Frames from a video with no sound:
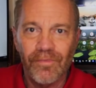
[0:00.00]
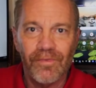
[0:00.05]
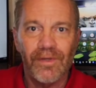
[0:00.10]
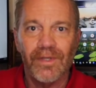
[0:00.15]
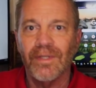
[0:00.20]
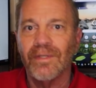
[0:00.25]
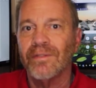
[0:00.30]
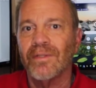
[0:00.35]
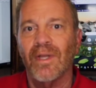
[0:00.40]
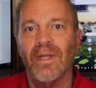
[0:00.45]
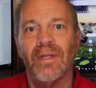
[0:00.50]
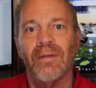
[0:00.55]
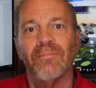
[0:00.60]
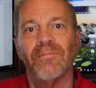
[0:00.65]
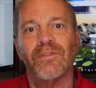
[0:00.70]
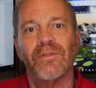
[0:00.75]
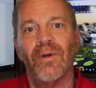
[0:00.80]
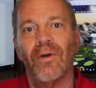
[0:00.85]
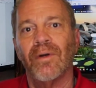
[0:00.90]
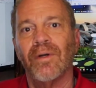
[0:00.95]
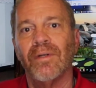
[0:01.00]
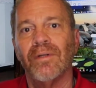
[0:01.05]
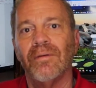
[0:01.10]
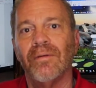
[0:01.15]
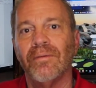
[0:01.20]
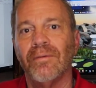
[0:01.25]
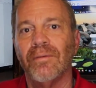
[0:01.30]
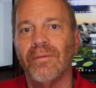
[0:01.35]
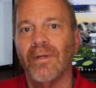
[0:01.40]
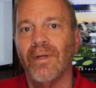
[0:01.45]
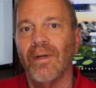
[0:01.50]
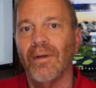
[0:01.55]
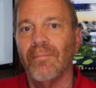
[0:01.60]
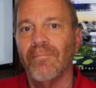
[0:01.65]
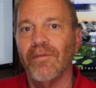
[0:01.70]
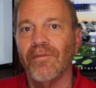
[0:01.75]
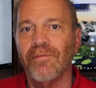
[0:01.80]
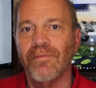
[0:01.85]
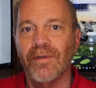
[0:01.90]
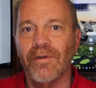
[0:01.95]
if it is, I am sorry
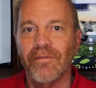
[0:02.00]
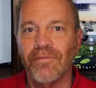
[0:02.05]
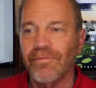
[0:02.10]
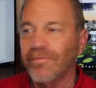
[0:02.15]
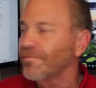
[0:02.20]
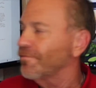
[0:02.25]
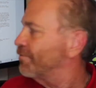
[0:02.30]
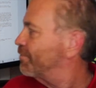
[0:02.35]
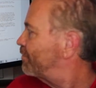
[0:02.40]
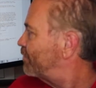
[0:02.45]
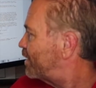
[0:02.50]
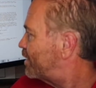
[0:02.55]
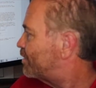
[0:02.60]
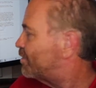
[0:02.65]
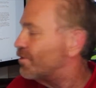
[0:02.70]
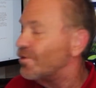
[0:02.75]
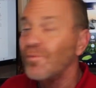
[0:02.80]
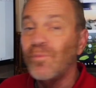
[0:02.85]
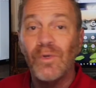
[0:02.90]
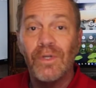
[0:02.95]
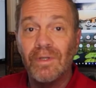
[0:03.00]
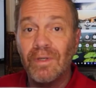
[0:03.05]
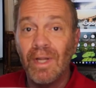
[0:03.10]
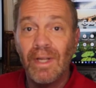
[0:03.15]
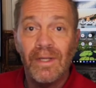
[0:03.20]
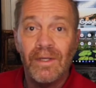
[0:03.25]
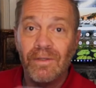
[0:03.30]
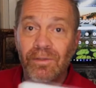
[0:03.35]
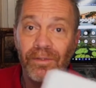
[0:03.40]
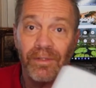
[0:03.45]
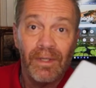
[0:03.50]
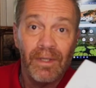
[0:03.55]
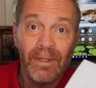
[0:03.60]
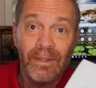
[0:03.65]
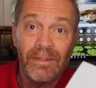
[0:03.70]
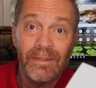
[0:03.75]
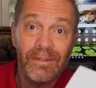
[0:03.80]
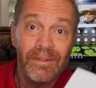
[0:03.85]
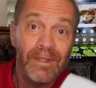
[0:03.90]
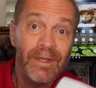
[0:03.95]
if it offends you, but I could use a
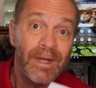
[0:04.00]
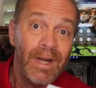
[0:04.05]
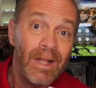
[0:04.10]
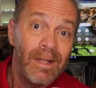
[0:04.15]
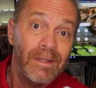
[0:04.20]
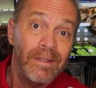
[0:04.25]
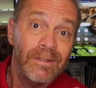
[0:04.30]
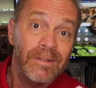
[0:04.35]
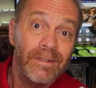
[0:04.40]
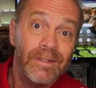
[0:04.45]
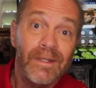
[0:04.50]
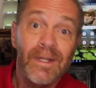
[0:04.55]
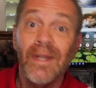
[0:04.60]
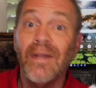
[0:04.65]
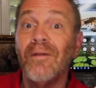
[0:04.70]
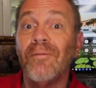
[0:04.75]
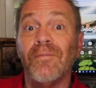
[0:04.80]
gun as an analogy,